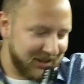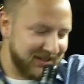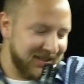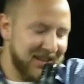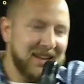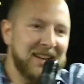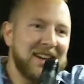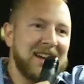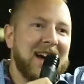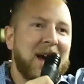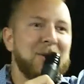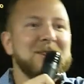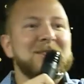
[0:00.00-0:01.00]
But
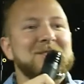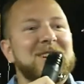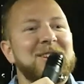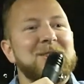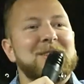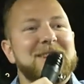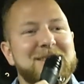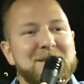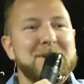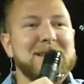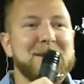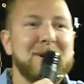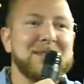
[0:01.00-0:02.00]
I want to tell you a
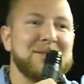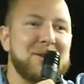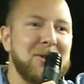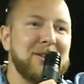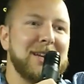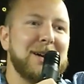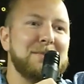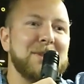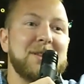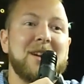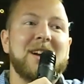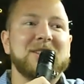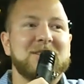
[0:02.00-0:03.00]
little bit about growing up
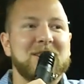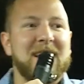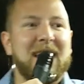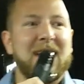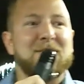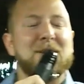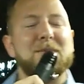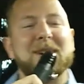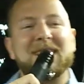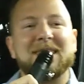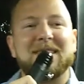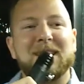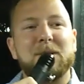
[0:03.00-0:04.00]
in Russia.
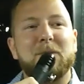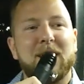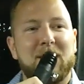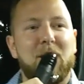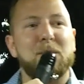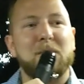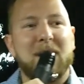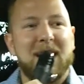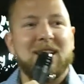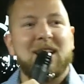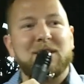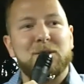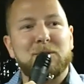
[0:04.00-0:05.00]
Everybody think we are all
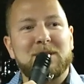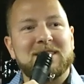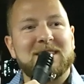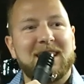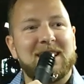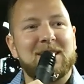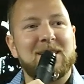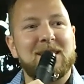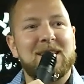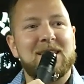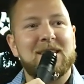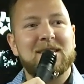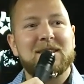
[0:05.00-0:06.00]
bear on unicycle.